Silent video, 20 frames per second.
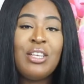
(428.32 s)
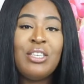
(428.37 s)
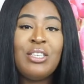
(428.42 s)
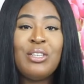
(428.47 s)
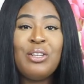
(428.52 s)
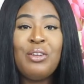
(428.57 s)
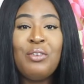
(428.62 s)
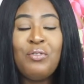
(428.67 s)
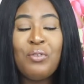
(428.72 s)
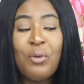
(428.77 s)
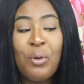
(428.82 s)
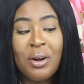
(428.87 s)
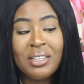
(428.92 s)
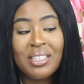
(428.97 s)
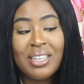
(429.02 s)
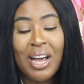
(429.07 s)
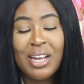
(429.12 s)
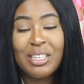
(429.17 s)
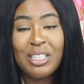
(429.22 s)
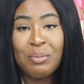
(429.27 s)
So the
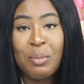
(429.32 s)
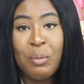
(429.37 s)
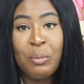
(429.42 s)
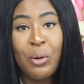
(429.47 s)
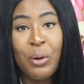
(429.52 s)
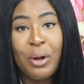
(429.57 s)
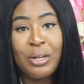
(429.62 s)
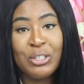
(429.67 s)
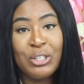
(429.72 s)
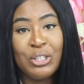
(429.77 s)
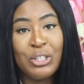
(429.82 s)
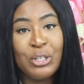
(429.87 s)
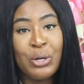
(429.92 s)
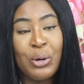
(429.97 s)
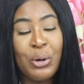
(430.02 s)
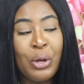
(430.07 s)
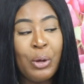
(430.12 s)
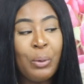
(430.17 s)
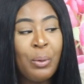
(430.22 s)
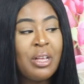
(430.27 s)
fourth item I'm going to
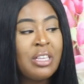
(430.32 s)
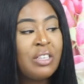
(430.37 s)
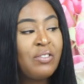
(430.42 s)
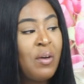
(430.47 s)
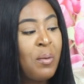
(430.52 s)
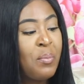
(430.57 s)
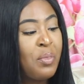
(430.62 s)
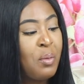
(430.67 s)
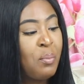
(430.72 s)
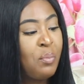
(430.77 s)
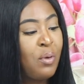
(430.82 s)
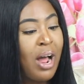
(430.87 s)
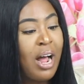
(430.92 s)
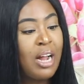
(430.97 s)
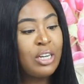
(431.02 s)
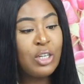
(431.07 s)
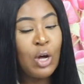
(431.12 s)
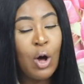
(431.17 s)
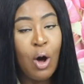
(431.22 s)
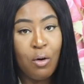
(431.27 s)
show you is from the
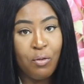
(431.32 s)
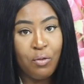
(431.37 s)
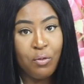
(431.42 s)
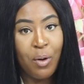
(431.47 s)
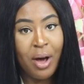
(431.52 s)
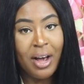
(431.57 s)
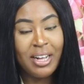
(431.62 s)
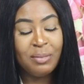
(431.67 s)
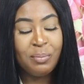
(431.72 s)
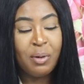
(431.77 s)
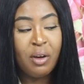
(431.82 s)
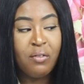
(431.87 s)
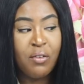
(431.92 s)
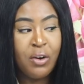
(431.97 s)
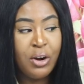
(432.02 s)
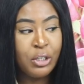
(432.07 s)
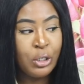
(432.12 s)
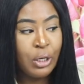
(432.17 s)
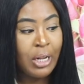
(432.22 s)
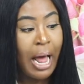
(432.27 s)
brand Off-White by
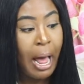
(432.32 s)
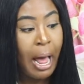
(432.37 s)
Virgil